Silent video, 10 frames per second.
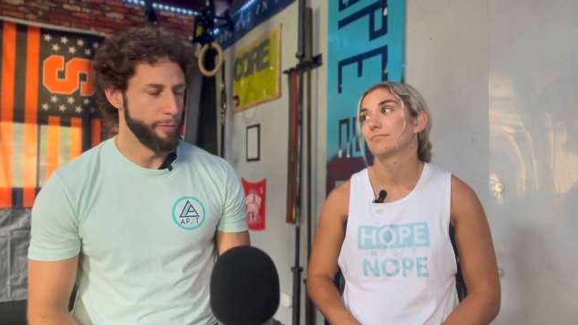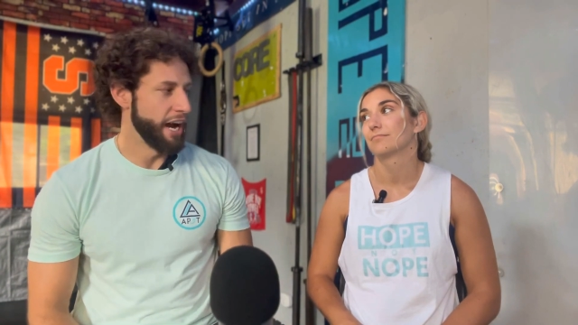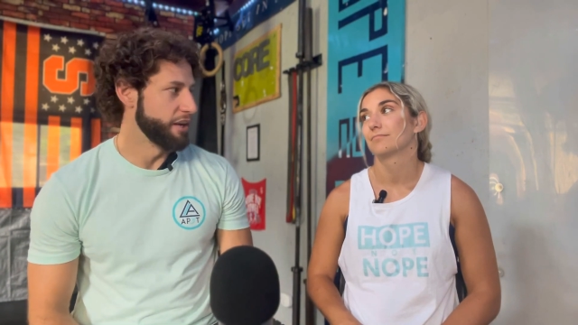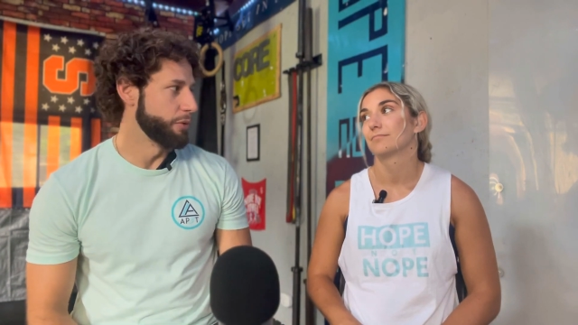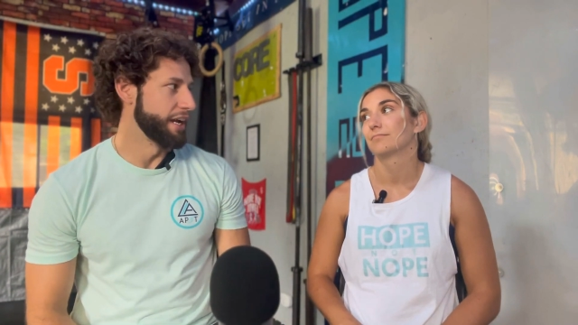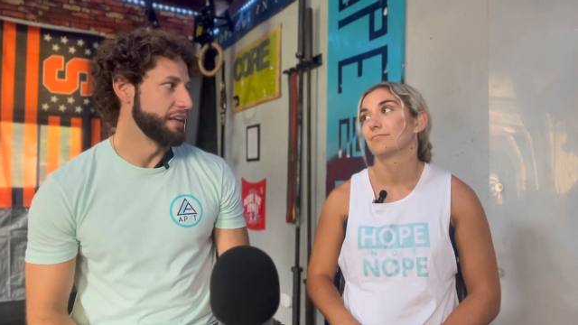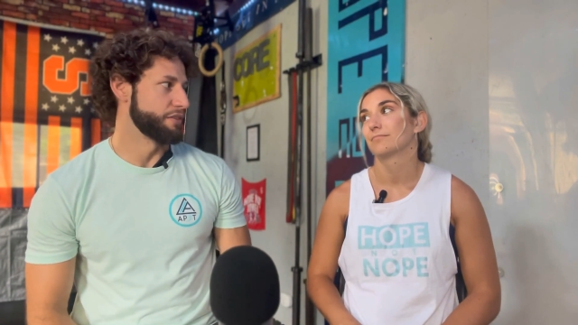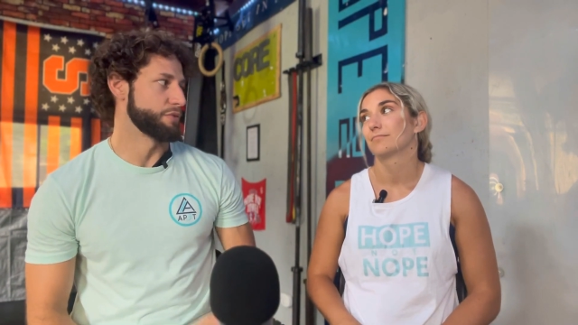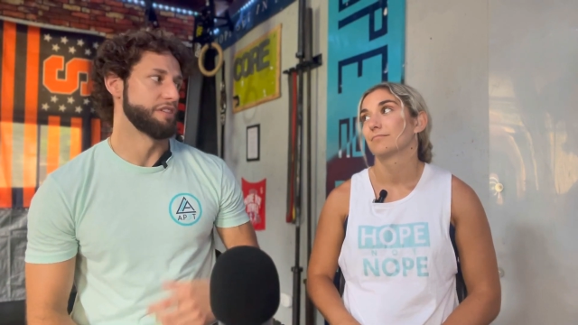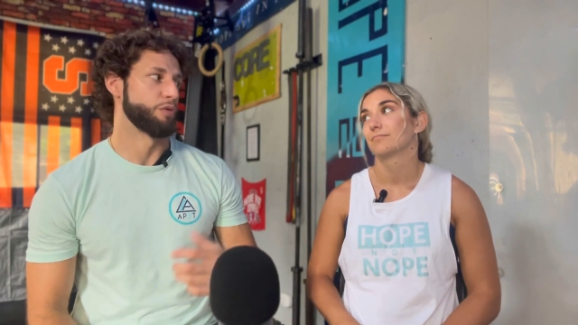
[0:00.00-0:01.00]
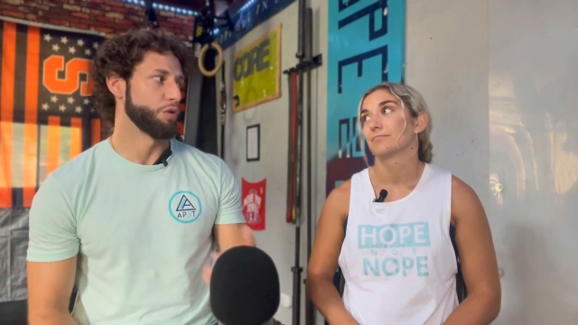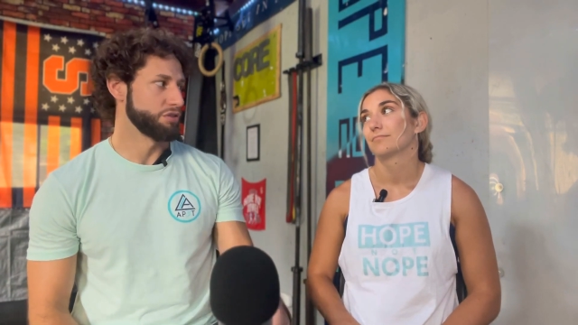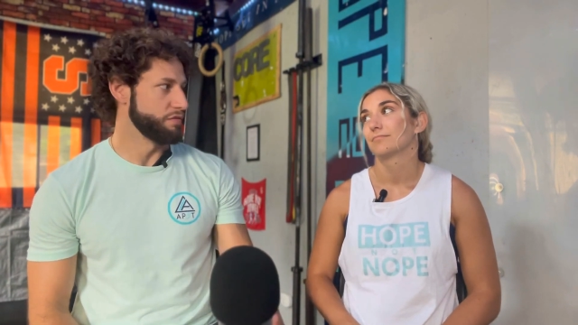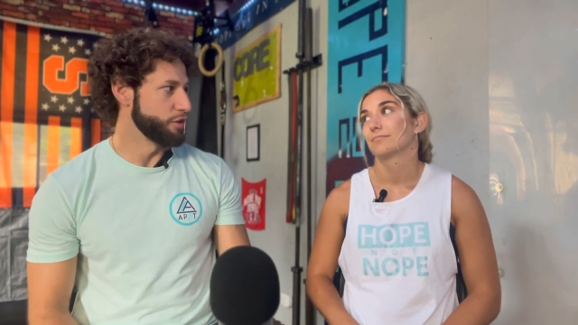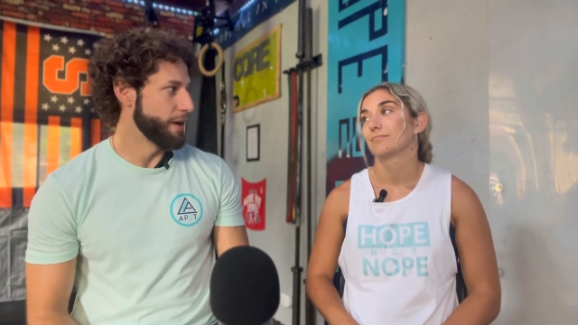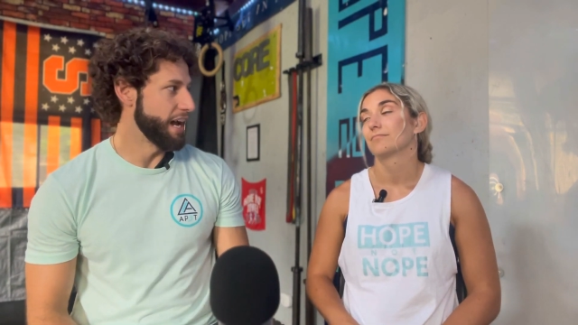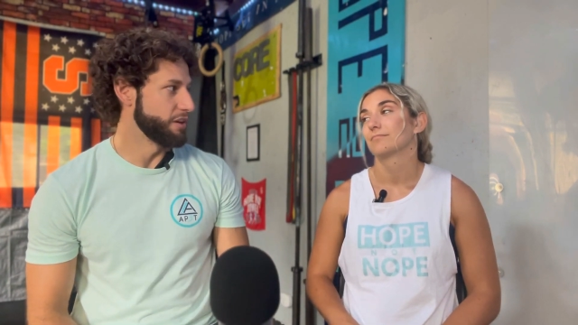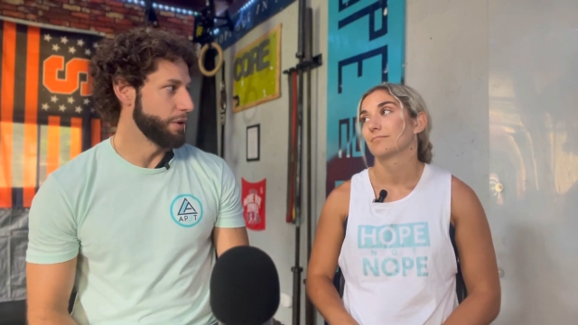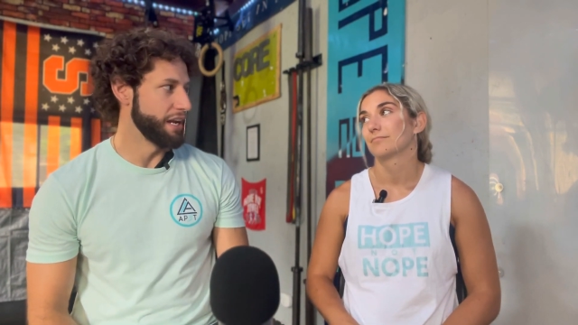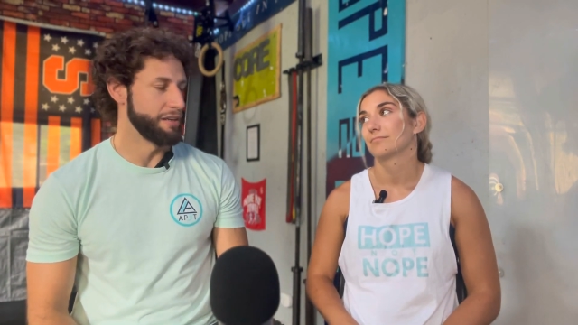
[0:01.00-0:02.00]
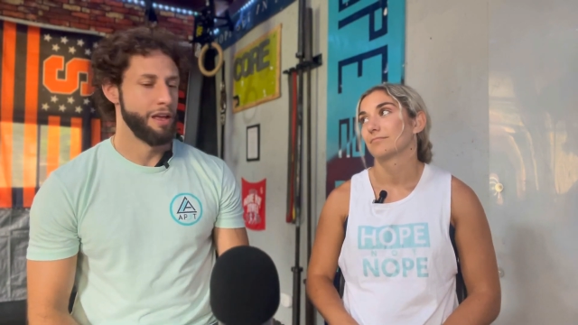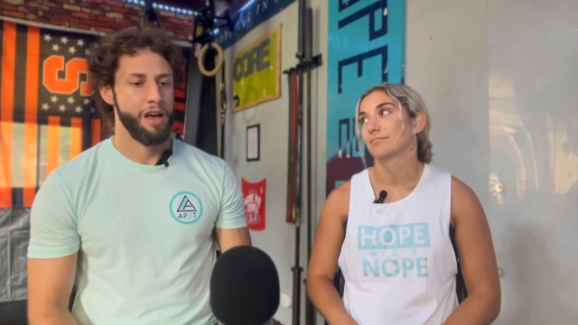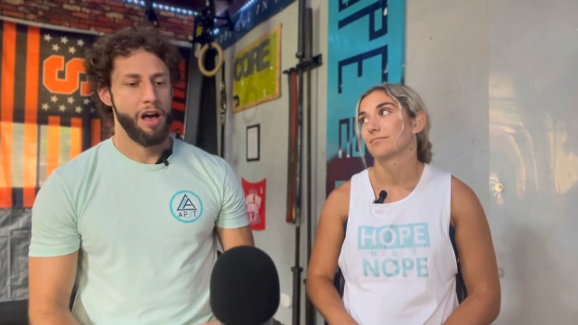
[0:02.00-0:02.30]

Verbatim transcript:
Speaker 1: of your body weight, three fourths of your body weight.